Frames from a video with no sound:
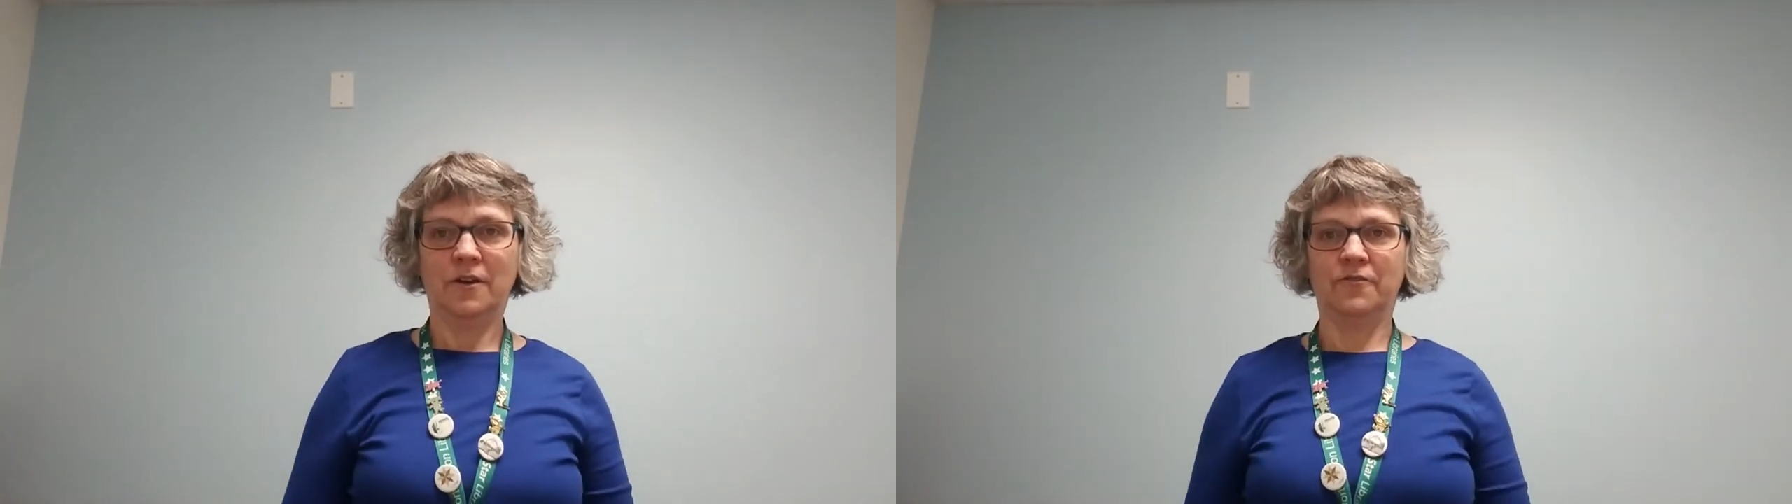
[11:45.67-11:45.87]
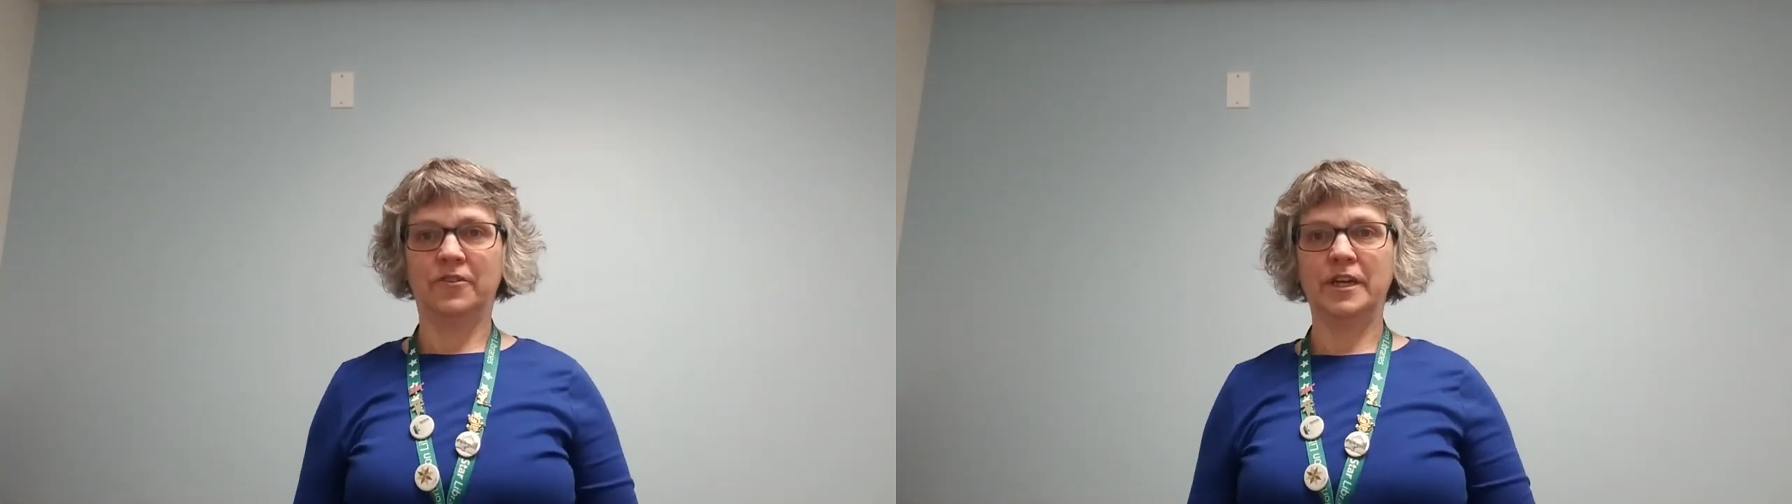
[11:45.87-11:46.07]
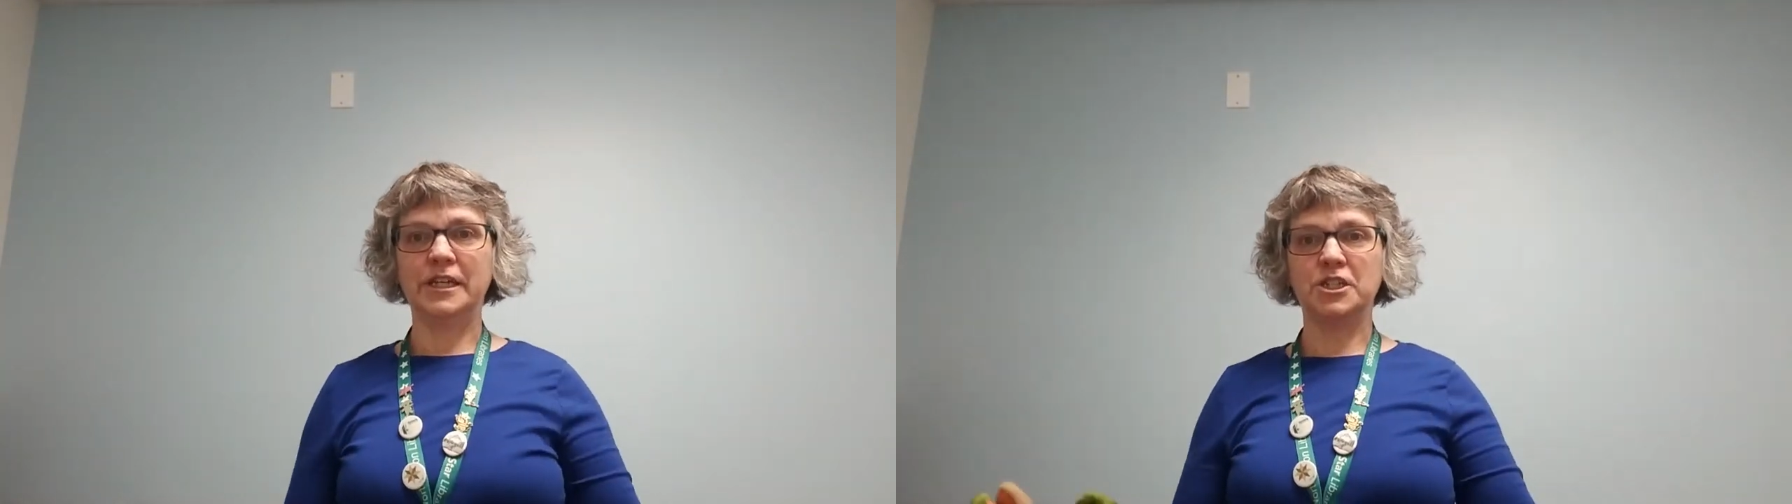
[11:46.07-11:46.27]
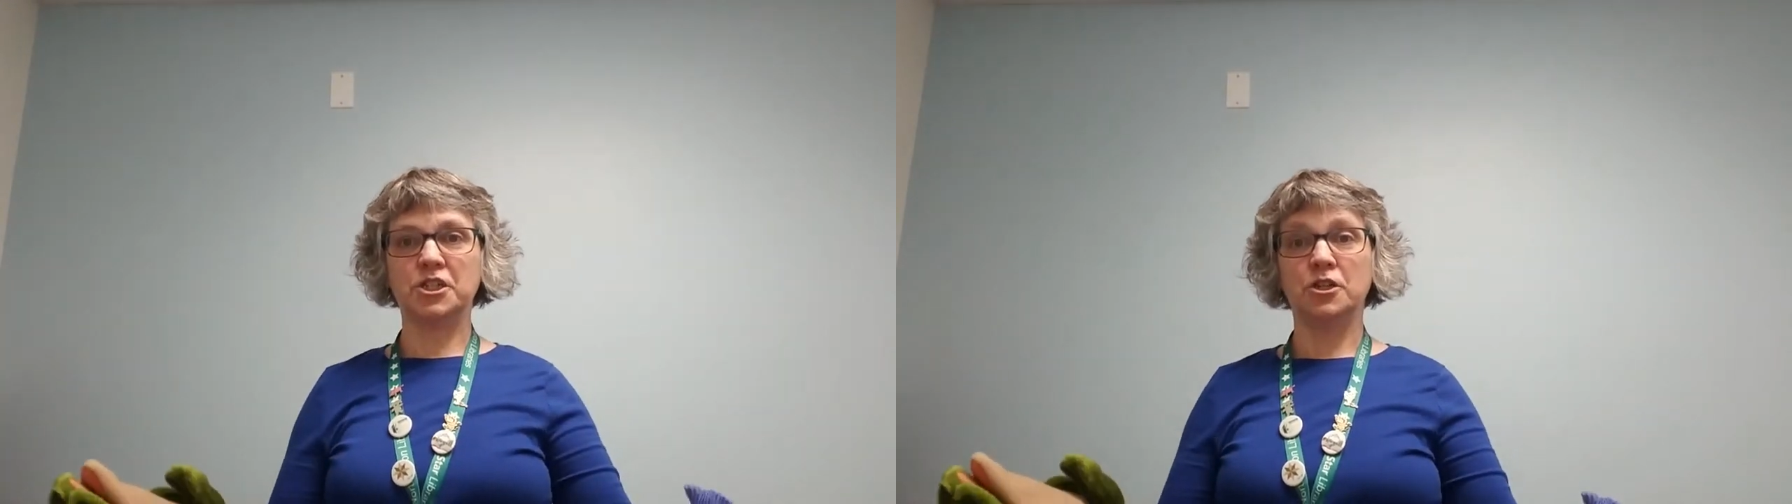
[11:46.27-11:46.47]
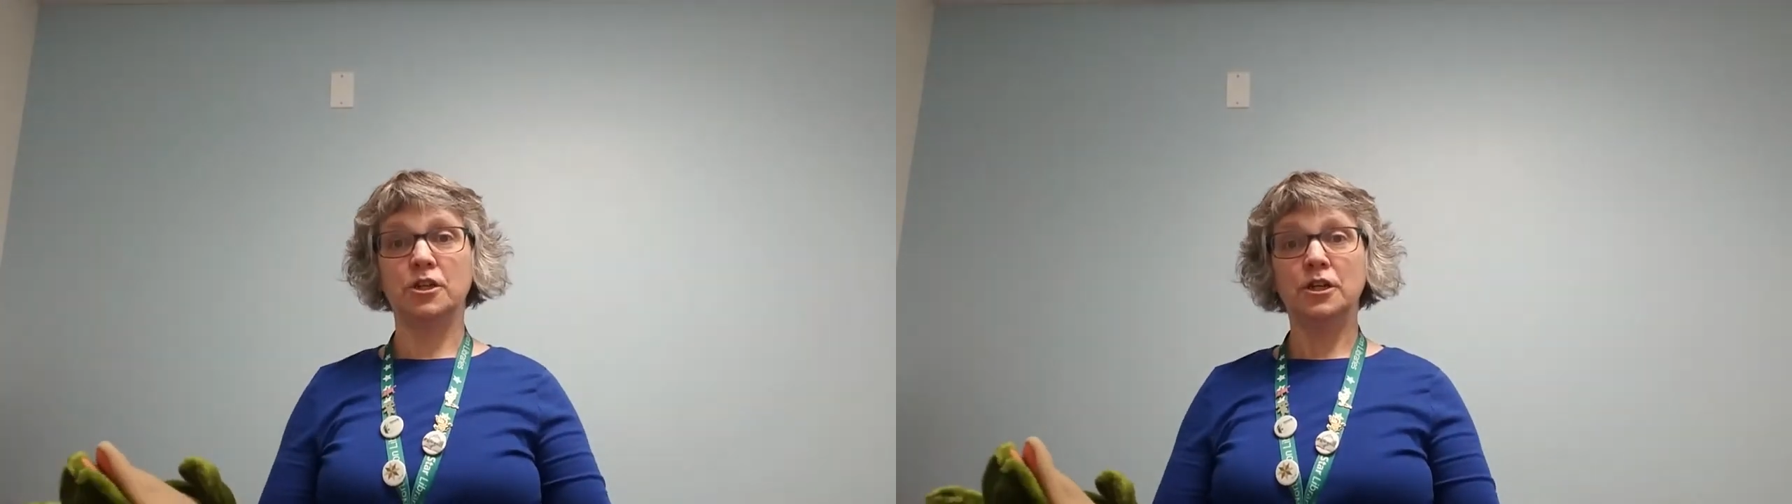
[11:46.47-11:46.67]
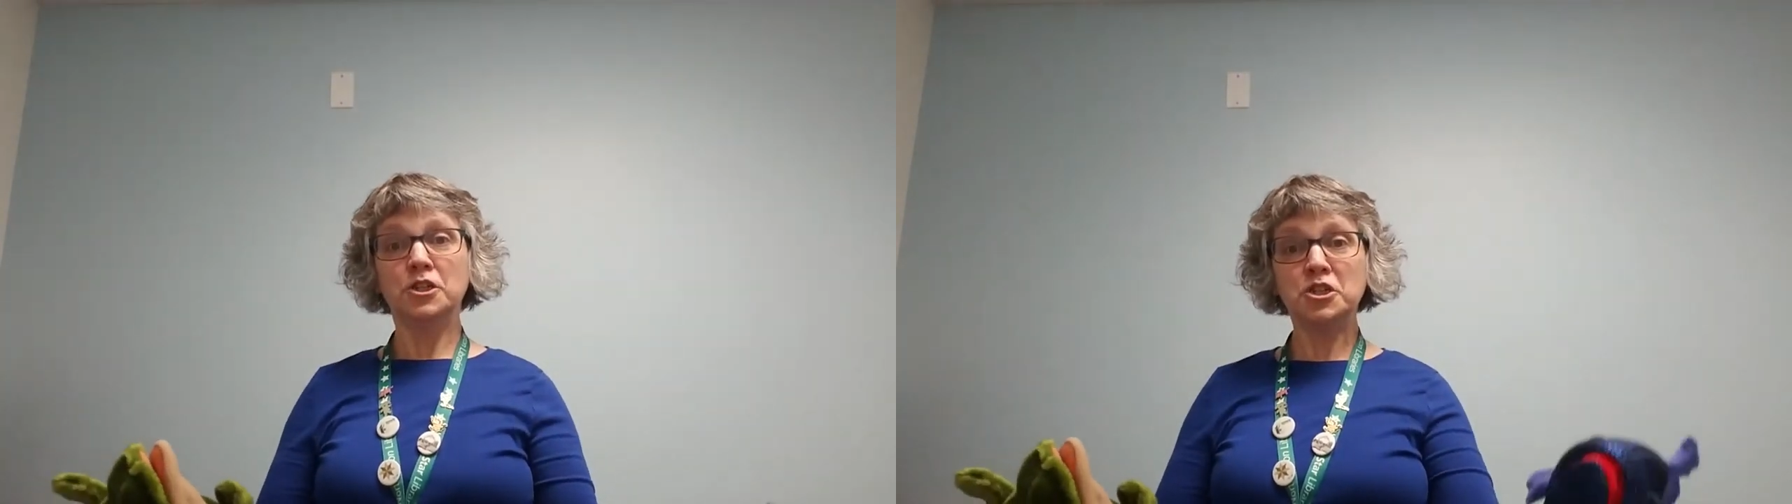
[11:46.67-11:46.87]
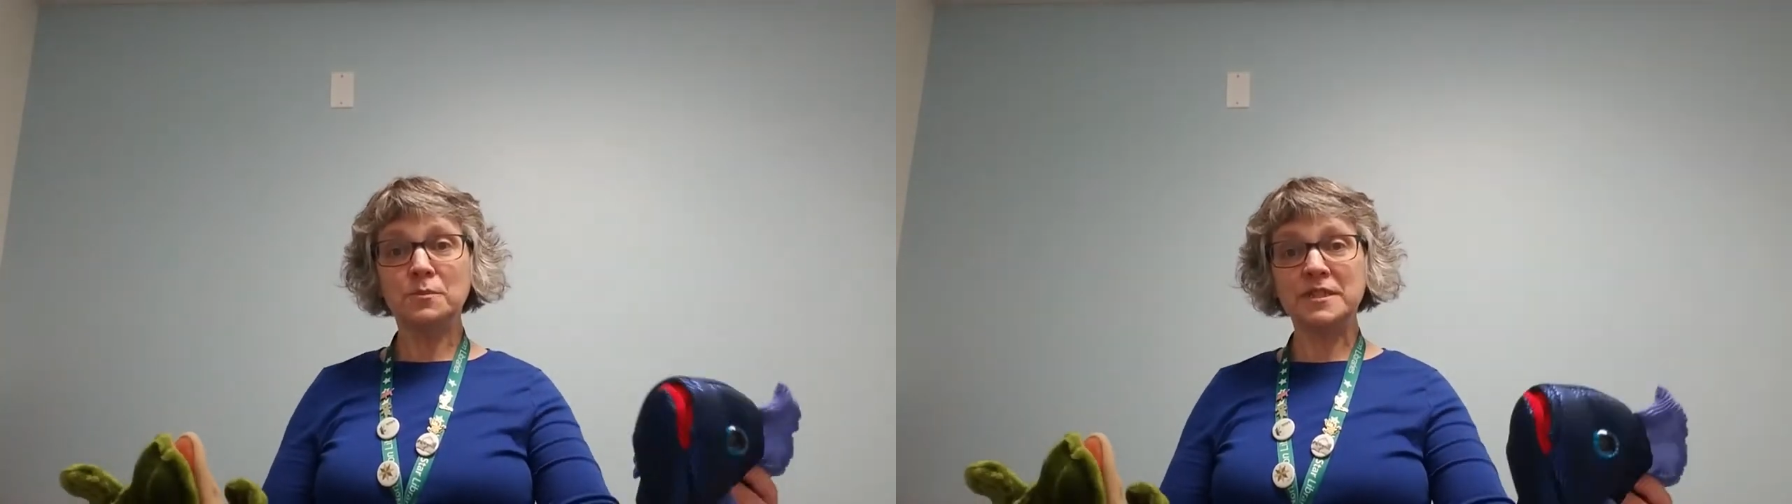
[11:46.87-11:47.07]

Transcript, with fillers: Fish jumps